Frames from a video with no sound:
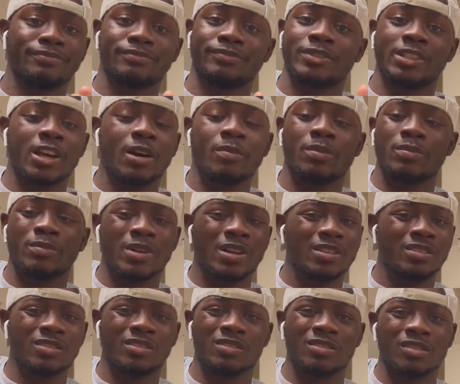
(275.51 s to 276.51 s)
a couple
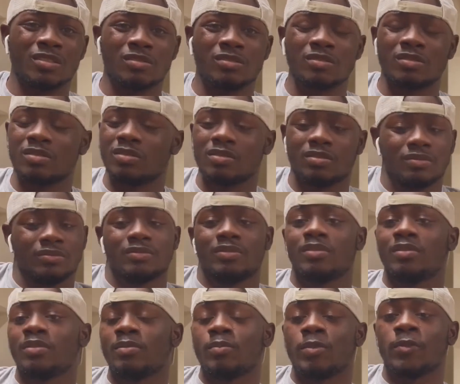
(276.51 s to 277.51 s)
months or so
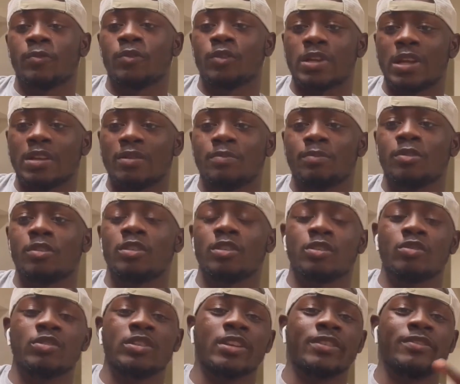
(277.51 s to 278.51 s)
before they put it
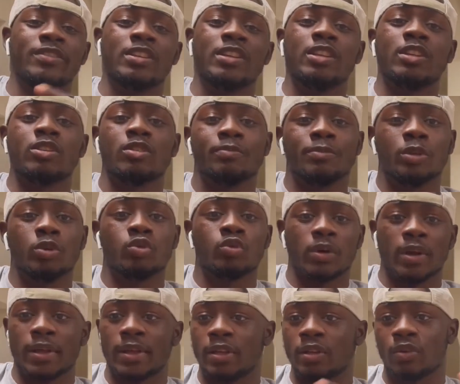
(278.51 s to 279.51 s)
on DVD or
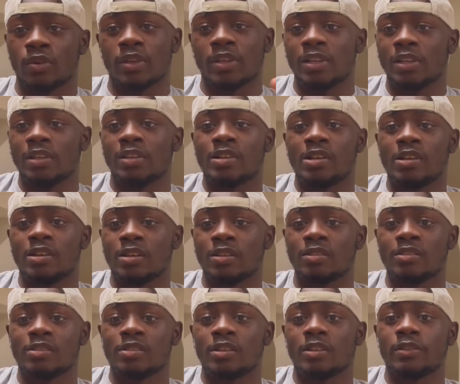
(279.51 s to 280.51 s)
Blu-ray or any of that other
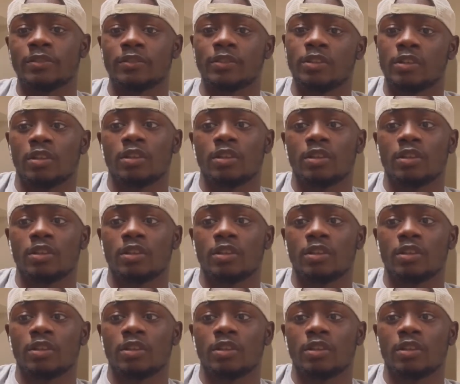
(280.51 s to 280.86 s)
stuff.